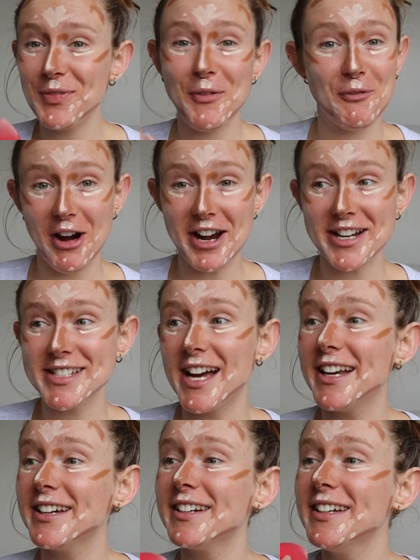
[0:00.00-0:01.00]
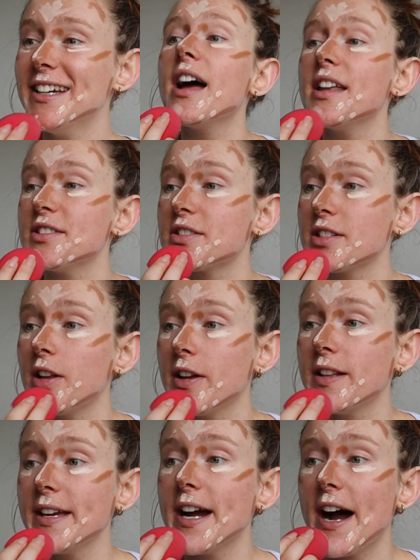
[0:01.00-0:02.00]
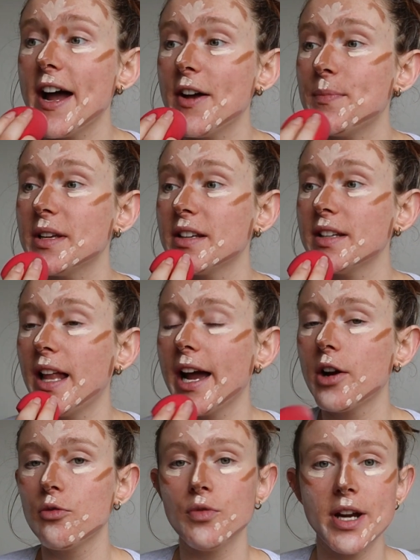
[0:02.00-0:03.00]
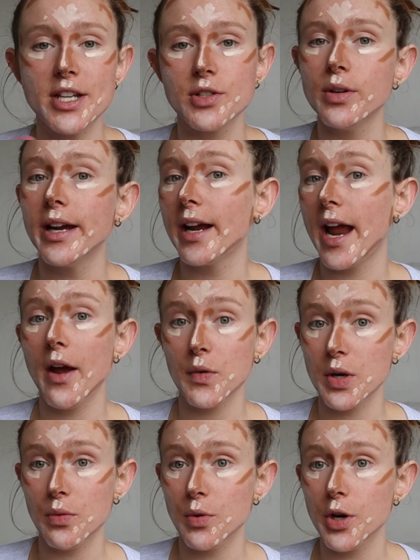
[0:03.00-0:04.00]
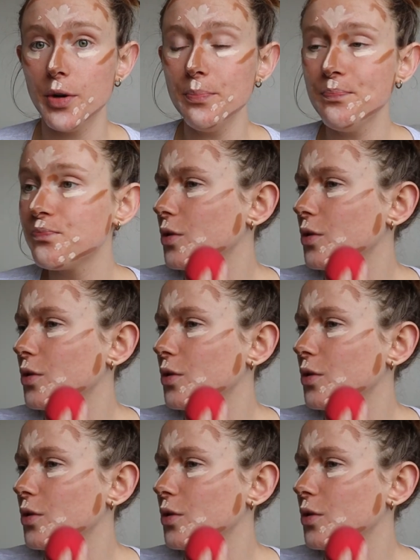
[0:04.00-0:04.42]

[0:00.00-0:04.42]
Very exciting. And slowly I have been like redoing every room.